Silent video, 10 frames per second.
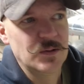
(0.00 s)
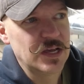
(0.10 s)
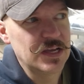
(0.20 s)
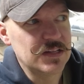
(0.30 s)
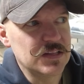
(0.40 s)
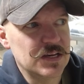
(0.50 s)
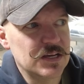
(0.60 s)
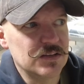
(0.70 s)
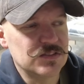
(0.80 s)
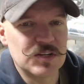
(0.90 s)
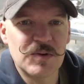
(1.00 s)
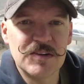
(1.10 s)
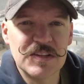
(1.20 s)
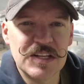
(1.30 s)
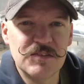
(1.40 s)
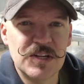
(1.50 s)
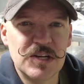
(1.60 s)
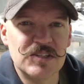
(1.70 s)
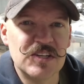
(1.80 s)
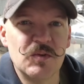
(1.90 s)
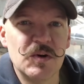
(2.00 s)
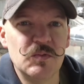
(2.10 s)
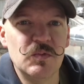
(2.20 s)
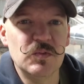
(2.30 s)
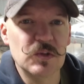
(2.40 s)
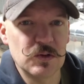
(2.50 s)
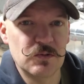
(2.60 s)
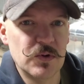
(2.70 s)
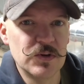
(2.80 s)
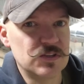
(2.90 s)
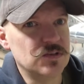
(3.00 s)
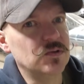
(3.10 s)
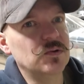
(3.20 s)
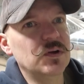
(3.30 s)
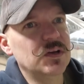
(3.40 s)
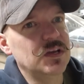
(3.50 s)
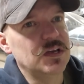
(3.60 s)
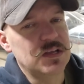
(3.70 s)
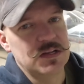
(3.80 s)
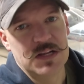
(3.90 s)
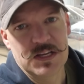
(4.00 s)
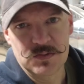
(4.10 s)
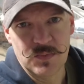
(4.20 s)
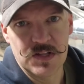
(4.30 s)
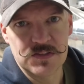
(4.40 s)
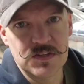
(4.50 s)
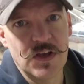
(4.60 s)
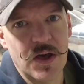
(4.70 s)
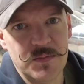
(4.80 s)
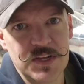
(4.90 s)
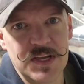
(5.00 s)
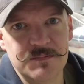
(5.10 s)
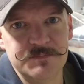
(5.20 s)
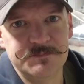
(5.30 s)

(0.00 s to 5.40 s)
And stick around to the end of the video. I'll tell you what to look forward to in next month's update.